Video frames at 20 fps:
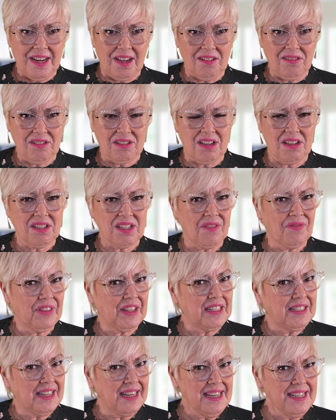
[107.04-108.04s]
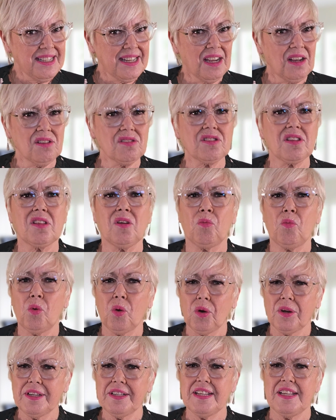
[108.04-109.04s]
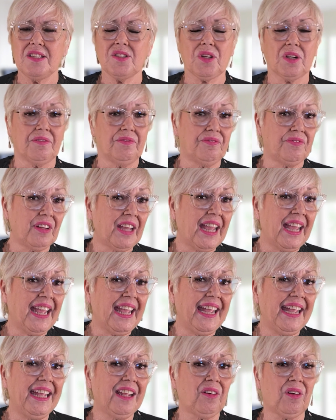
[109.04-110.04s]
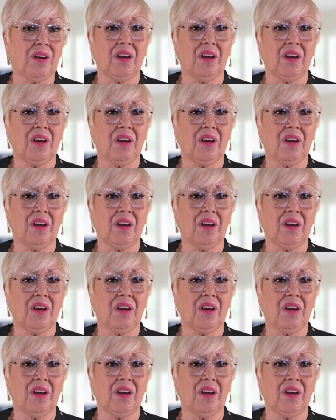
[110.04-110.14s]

tells us if the details of the warranties are vague